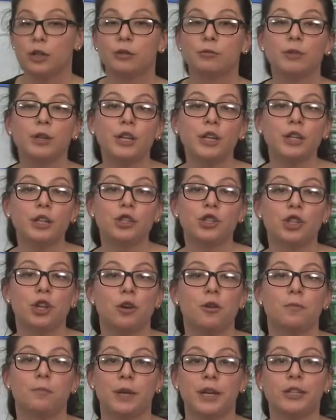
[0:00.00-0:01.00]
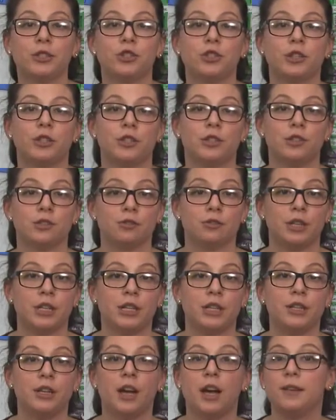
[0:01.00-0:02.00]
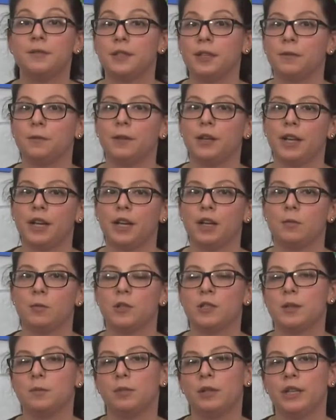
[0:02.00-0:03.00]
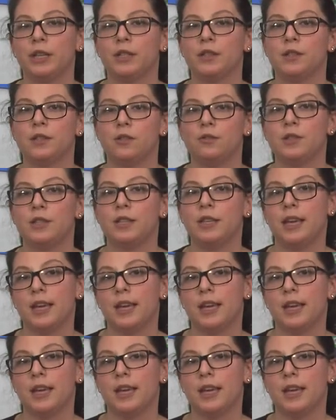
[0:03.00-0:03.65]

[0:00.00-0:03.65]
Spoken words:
We're going to show a picture on the screen of different animals and plants using